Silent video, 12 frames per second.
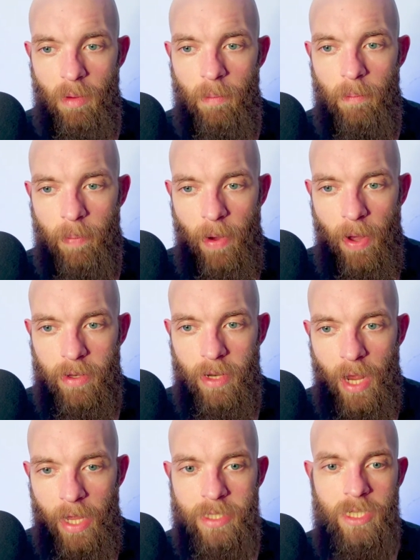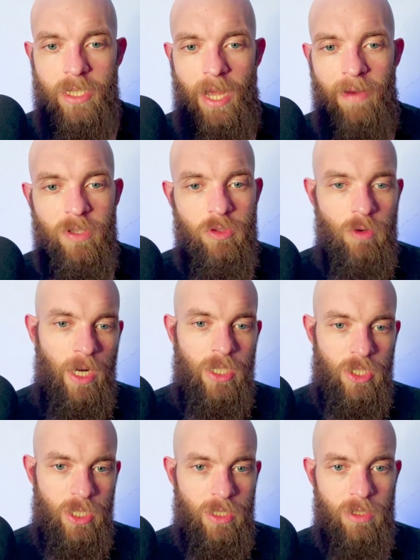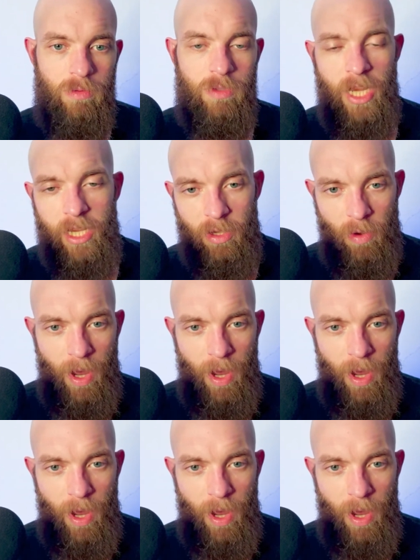but I need to have a strategy to take you